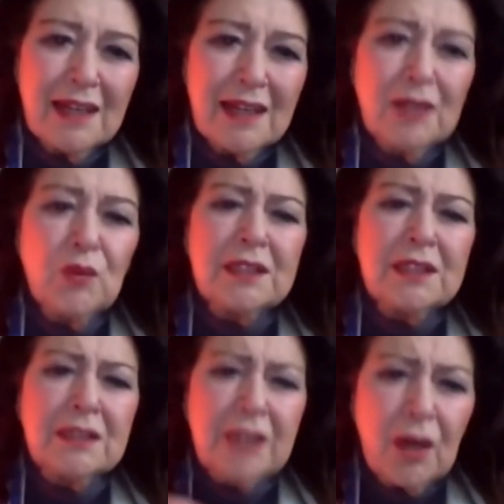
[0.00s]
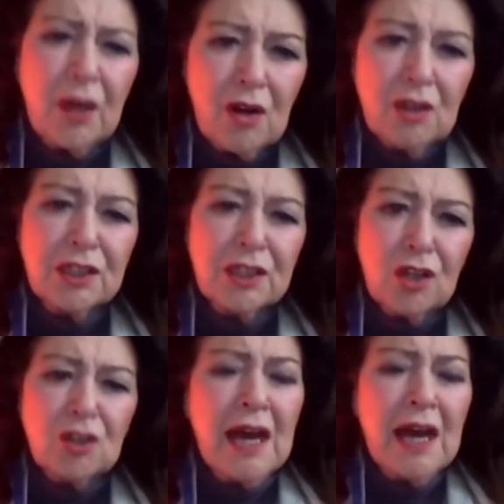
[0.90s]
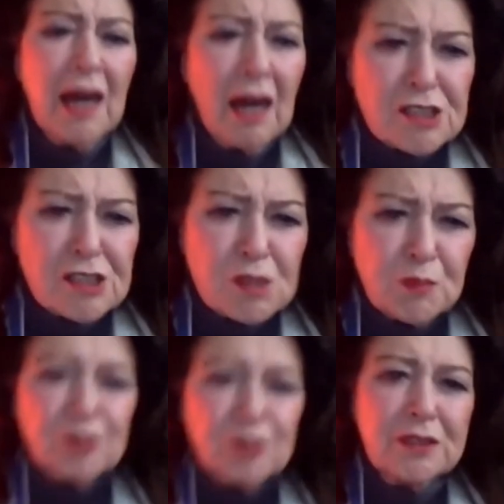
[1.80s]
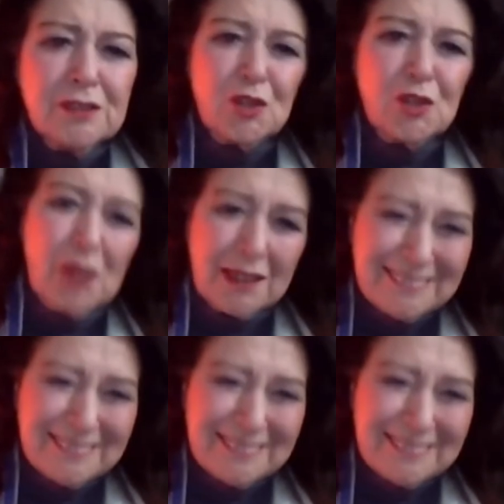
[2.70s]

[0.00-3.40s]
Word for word: And we can go on and on. How is Putin doing?